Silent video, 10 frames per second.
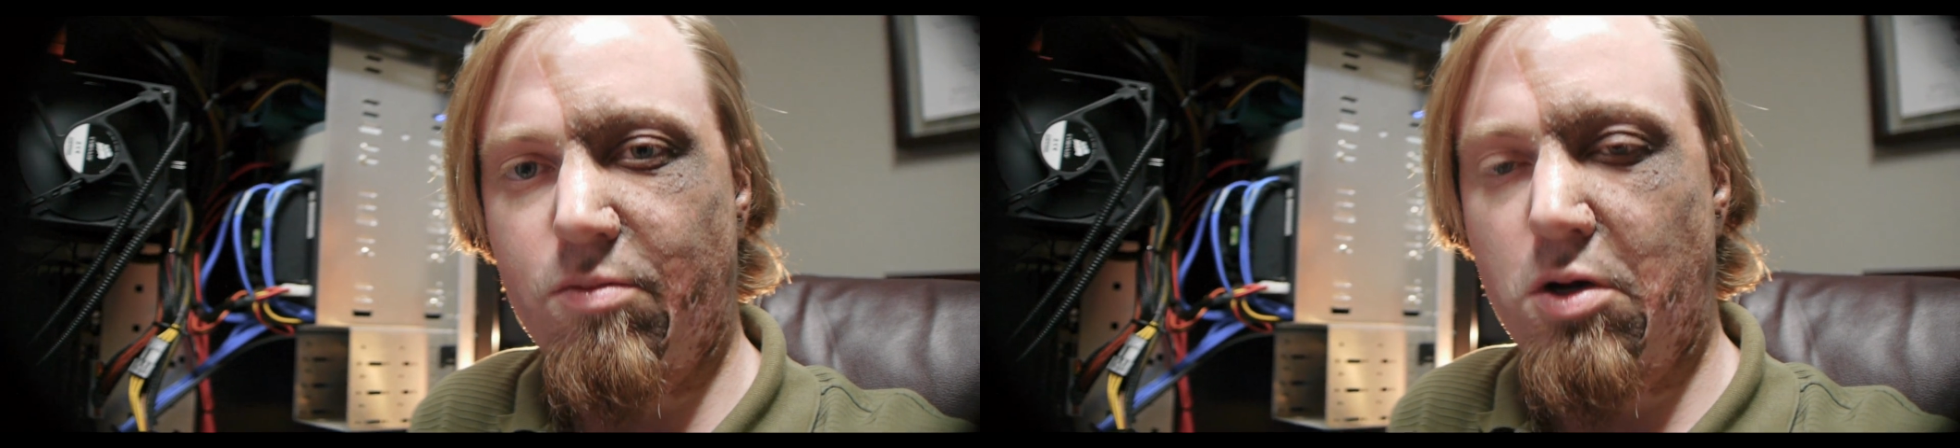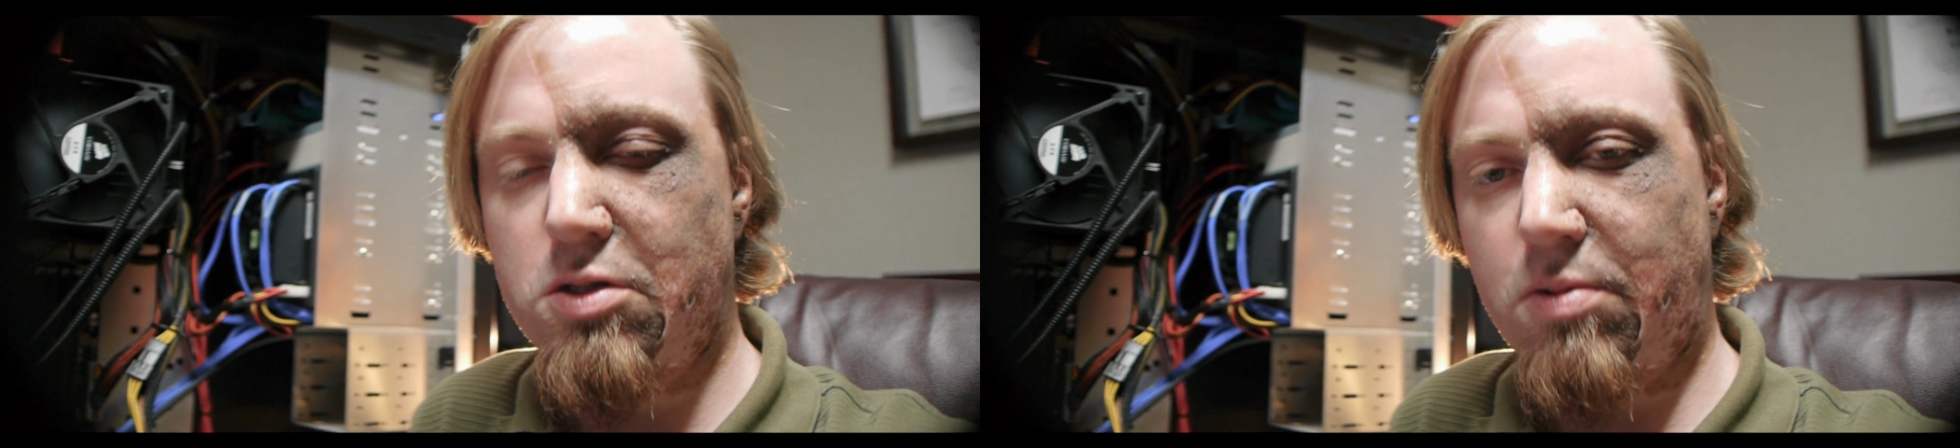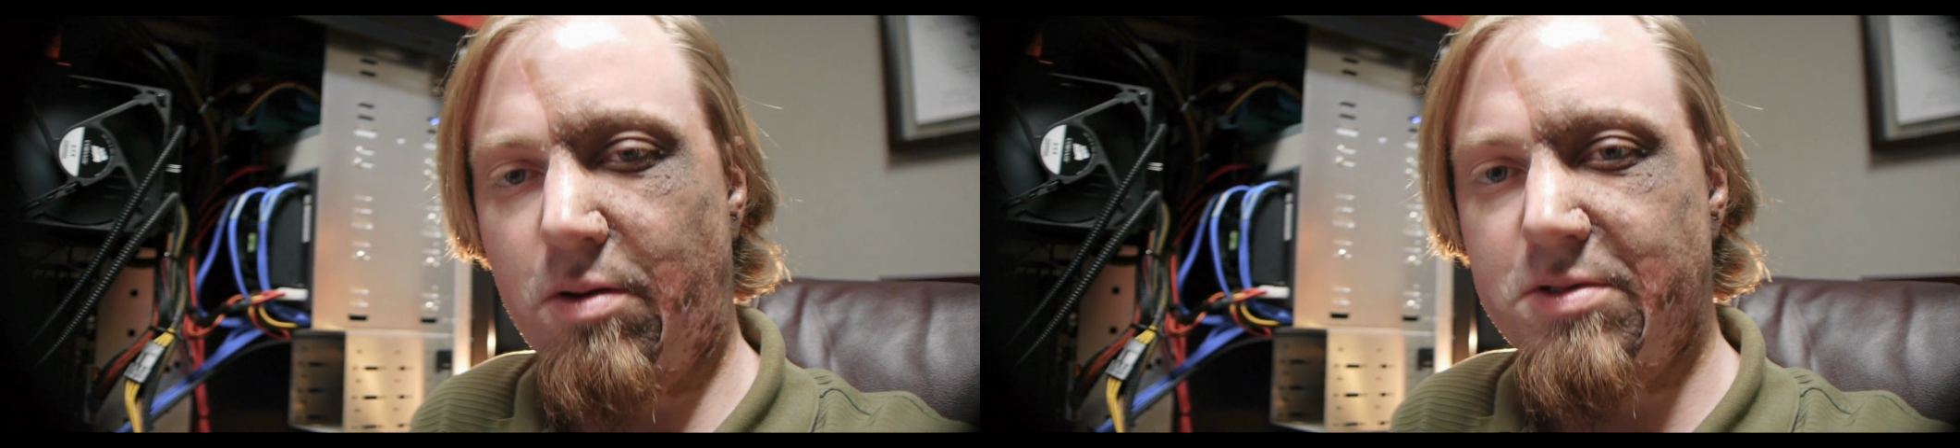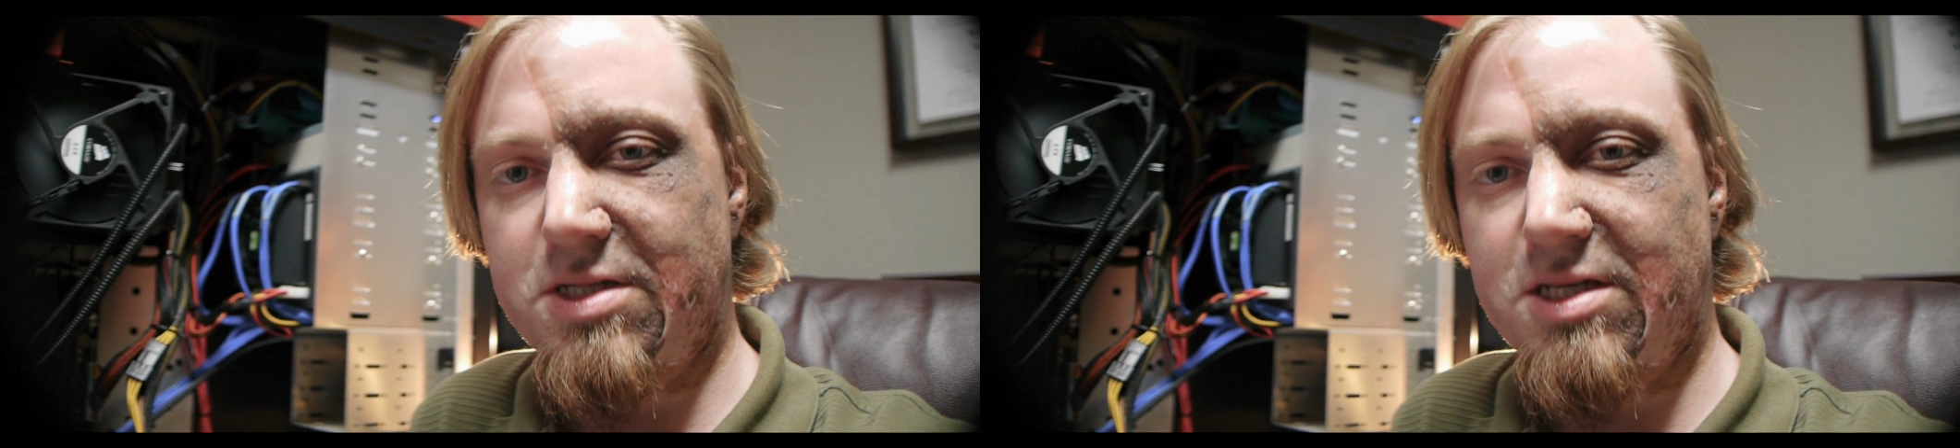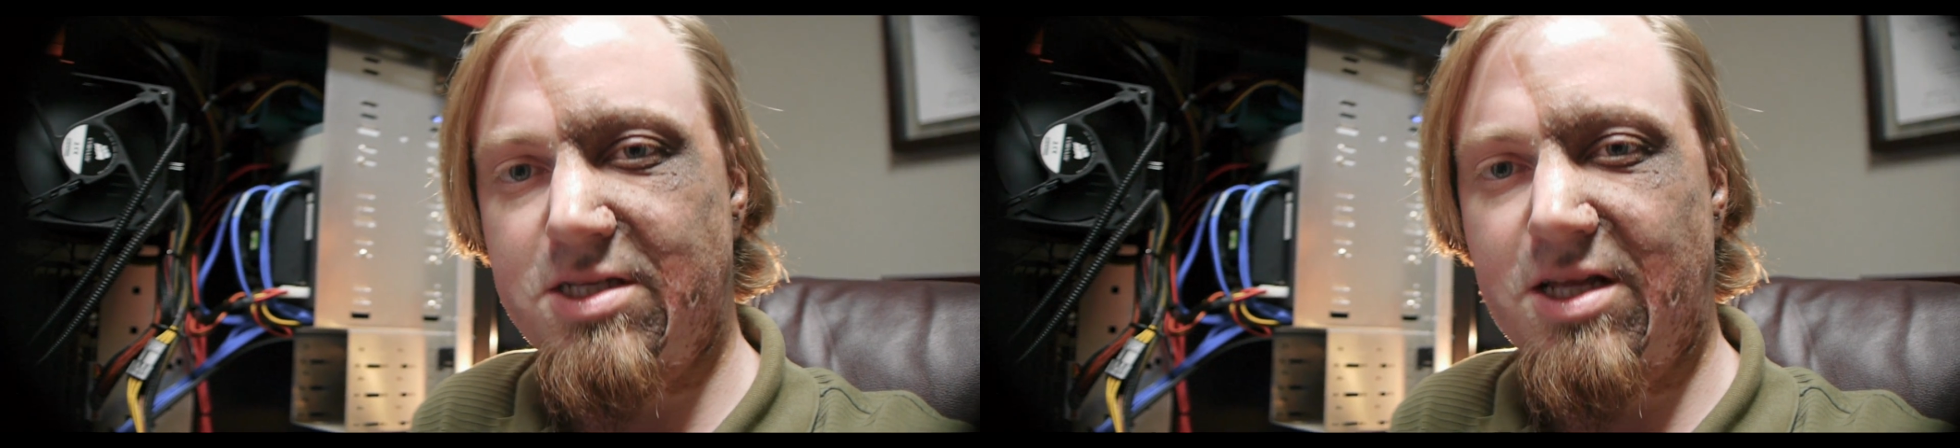most
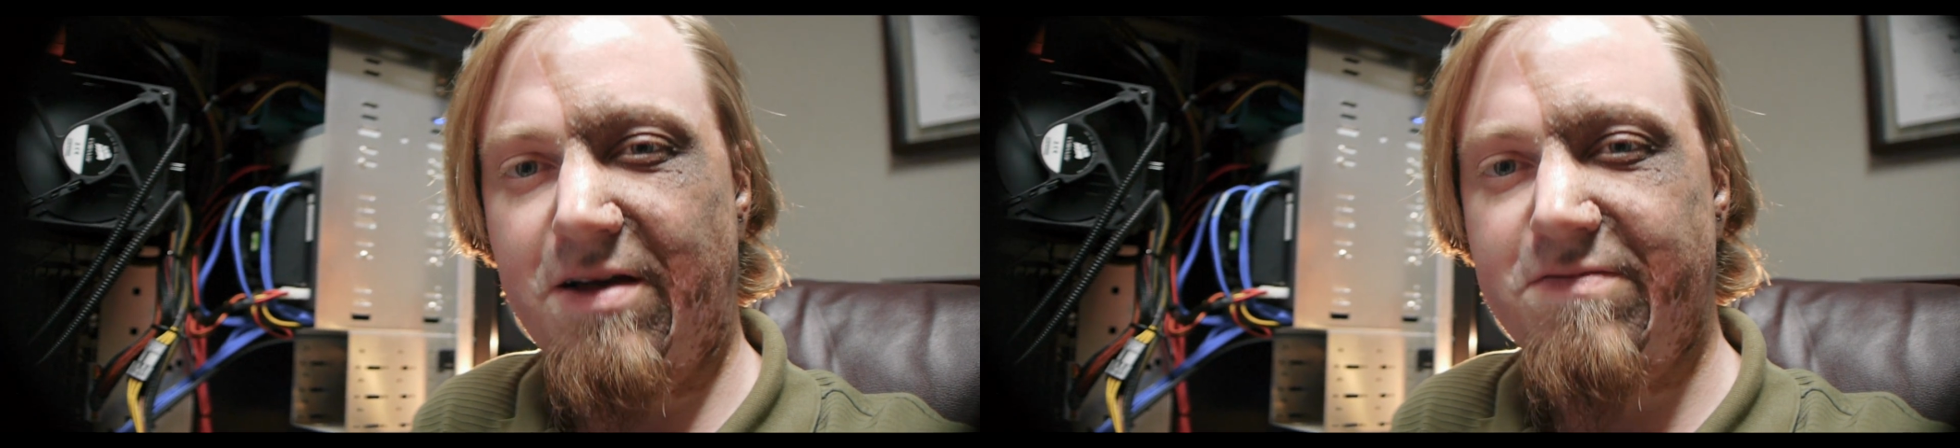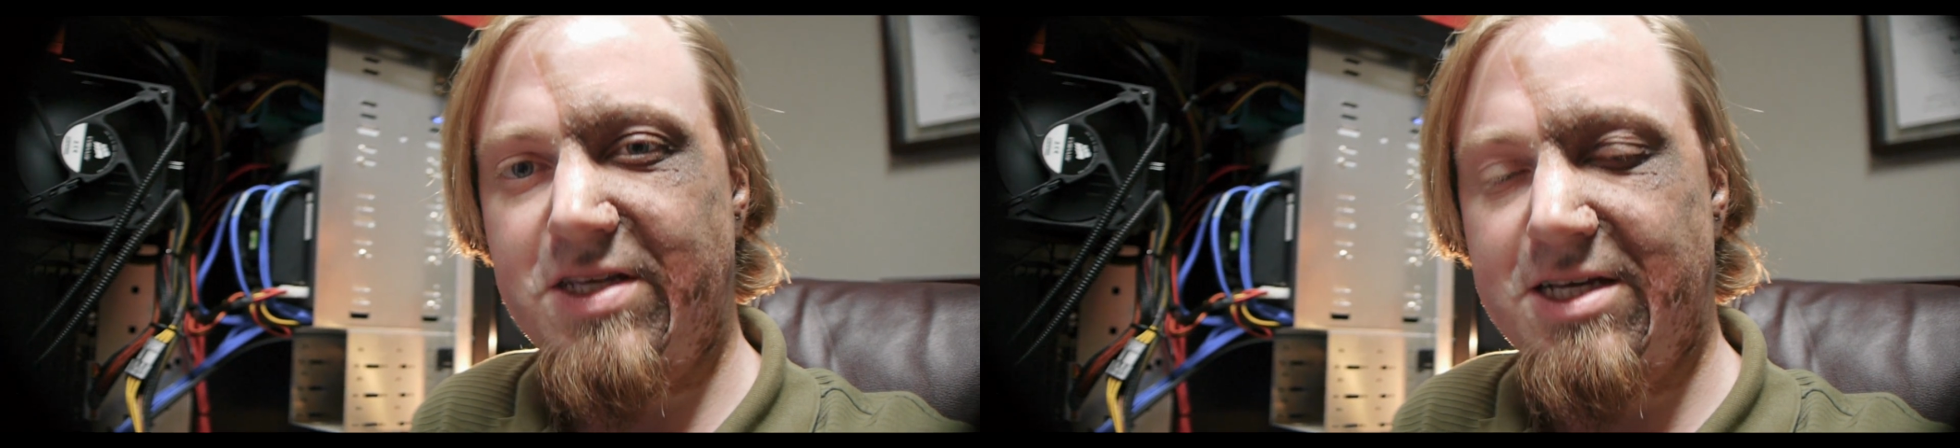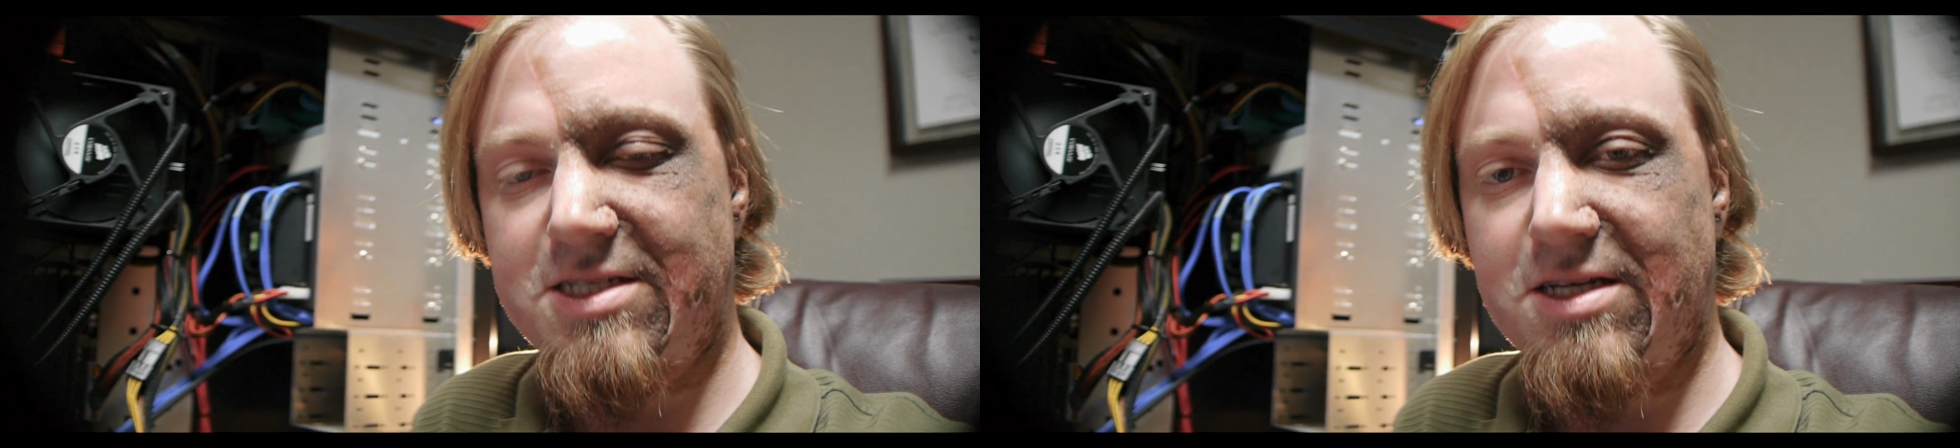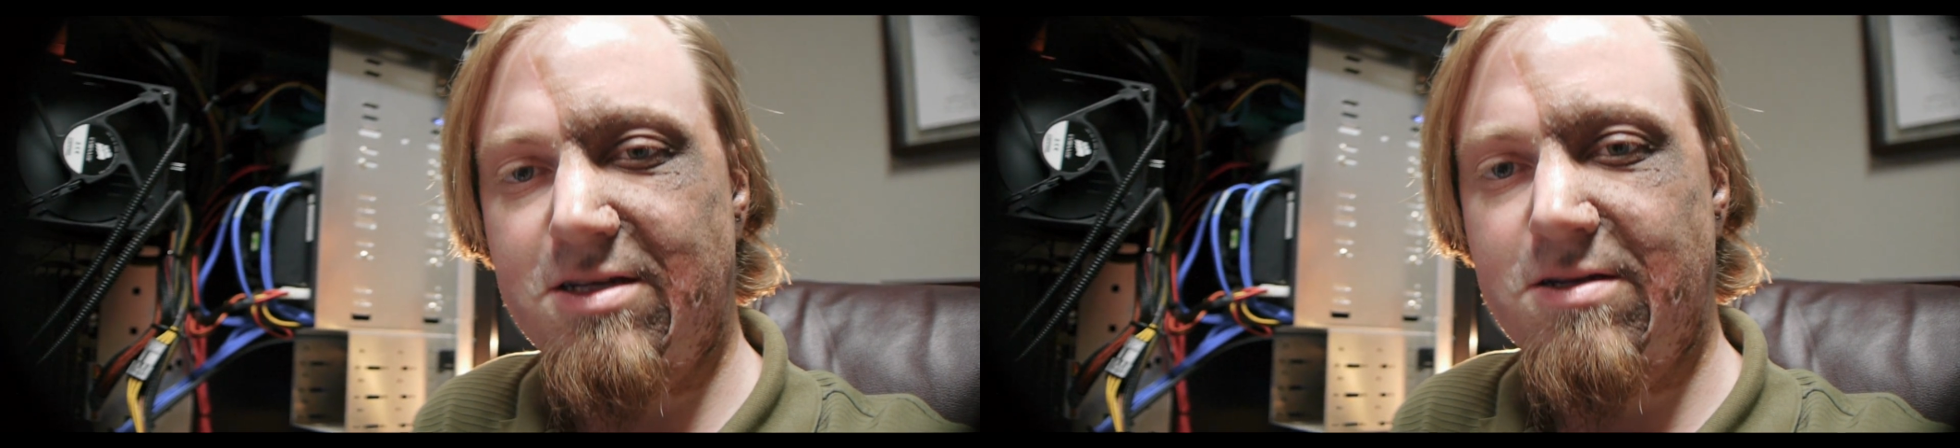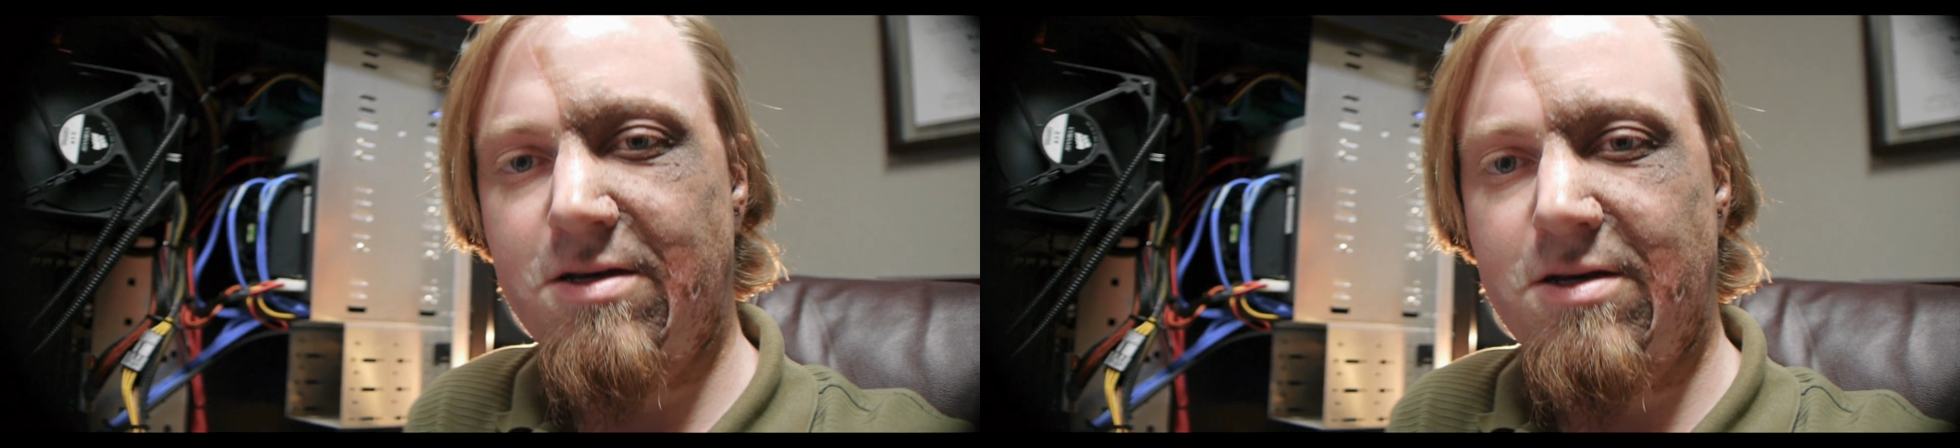purposes that I've tested,